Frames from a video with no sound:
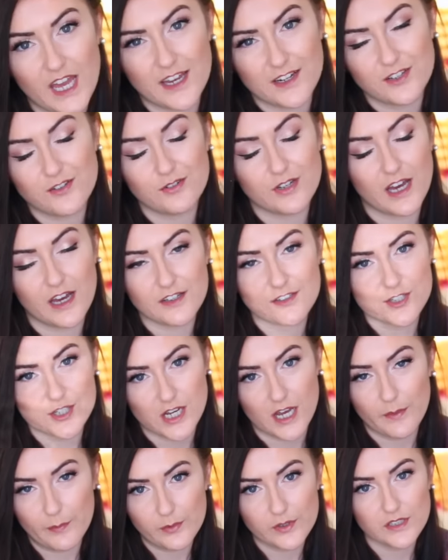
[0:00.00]
How do you not
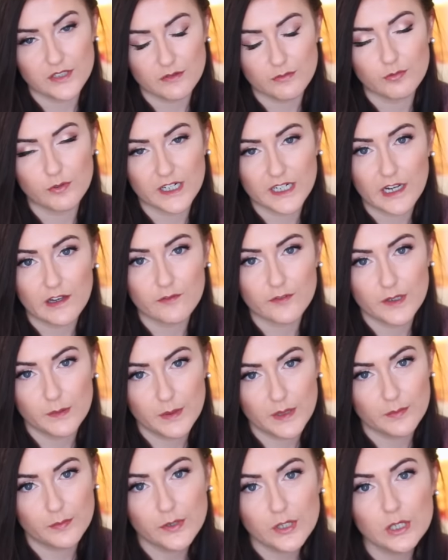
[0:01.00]
shop when you work at Free
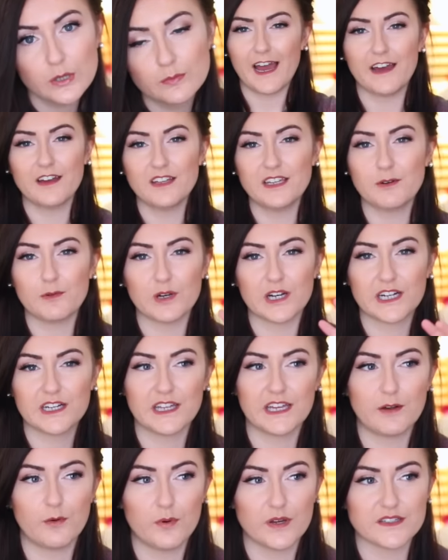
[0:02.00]
People? I only work
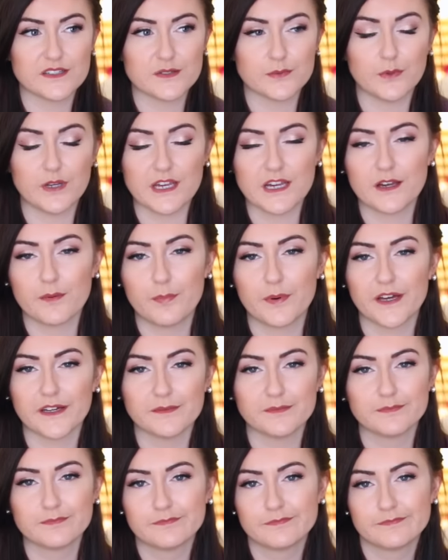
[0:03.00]
like once a week
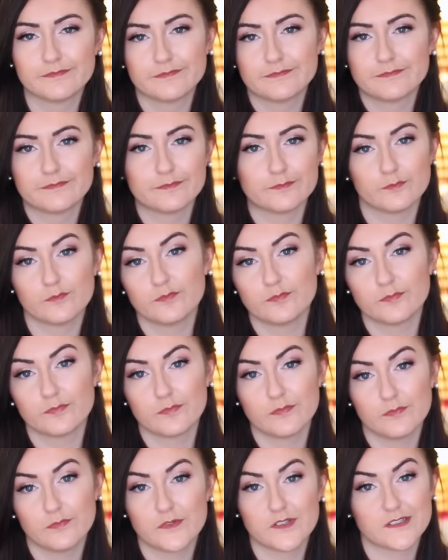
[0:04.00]
but
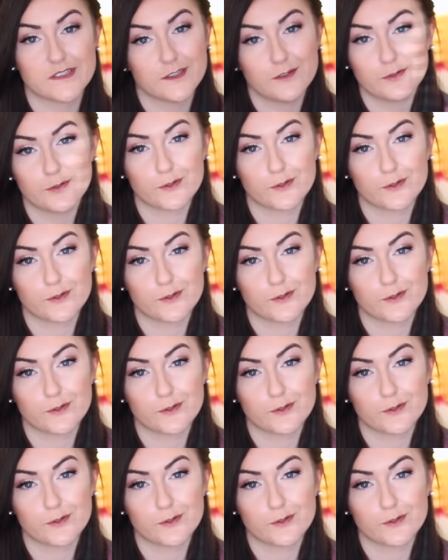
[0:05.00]
still